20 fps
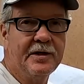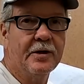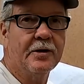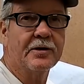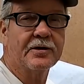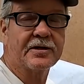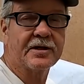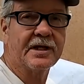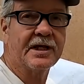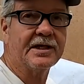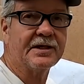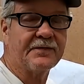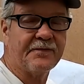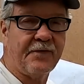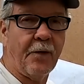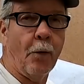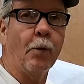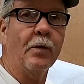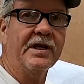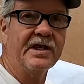yours and it's
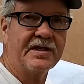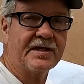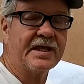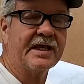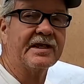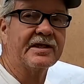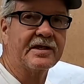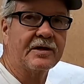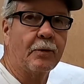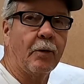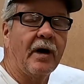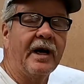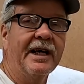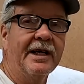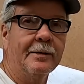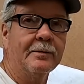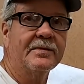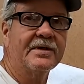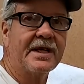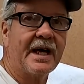46
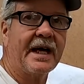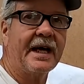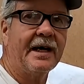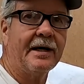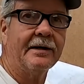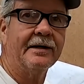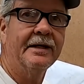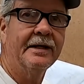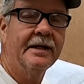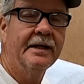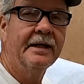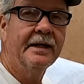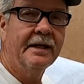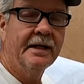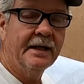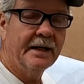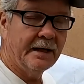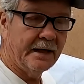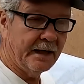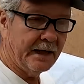grams out,
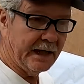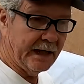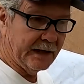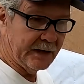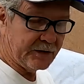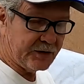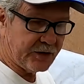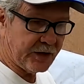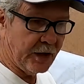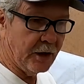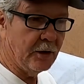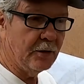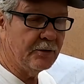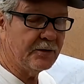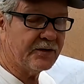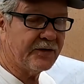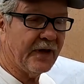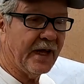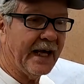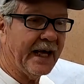it
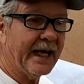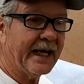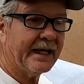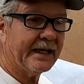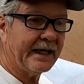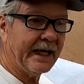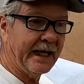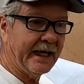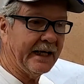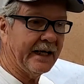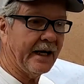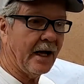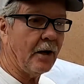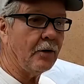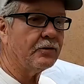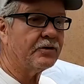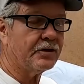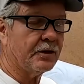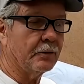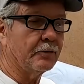shows that, and it
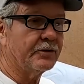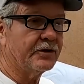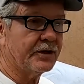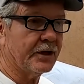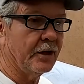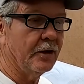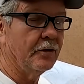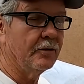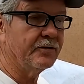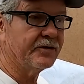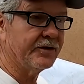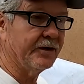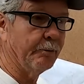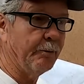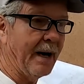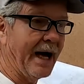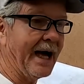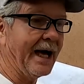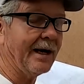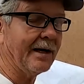also shows the
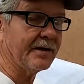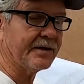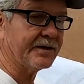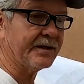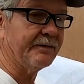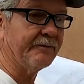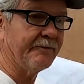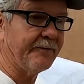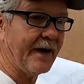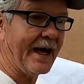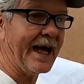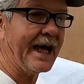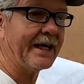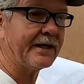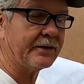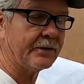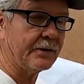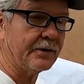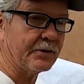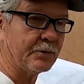balancing
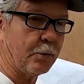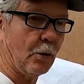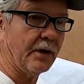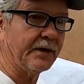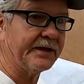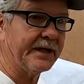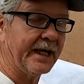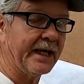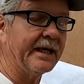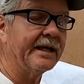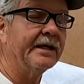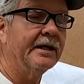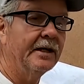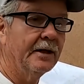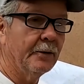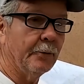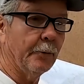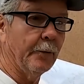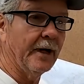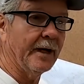factors, what that
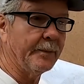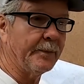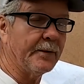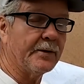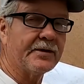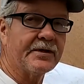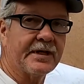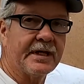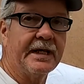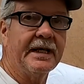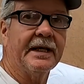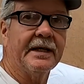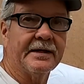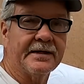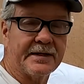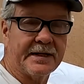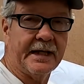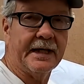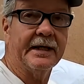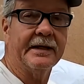
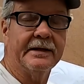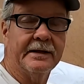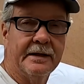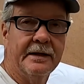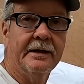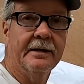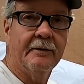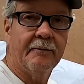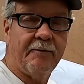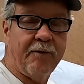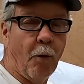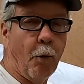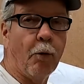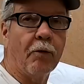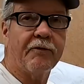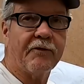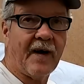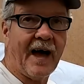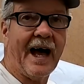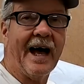represents at 4,
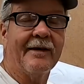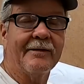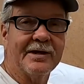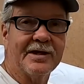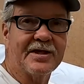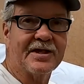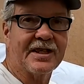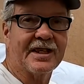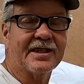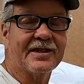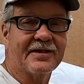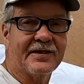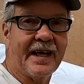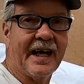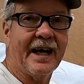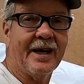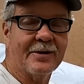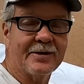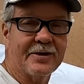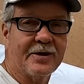5, and
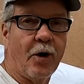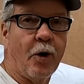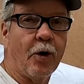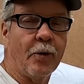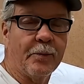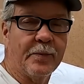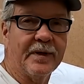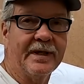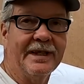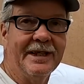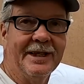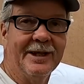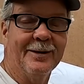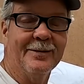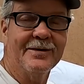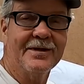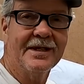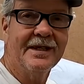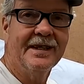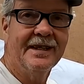6,000
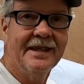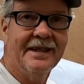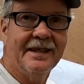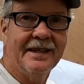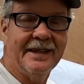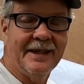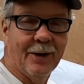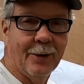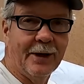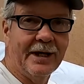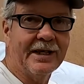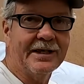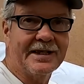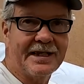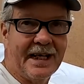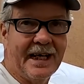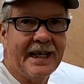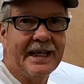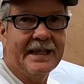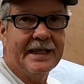RPMs. You know, it'll
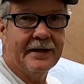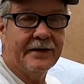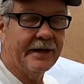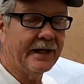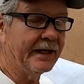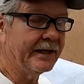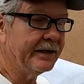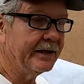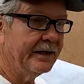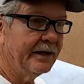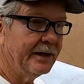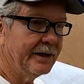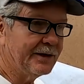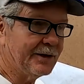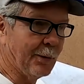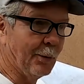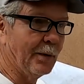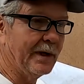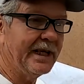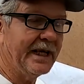tell you that
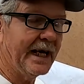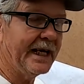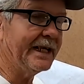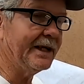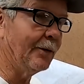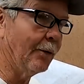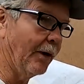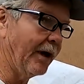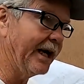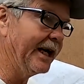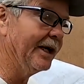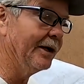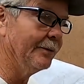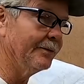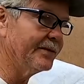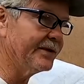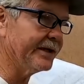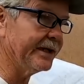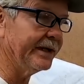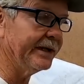28
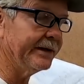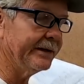grams at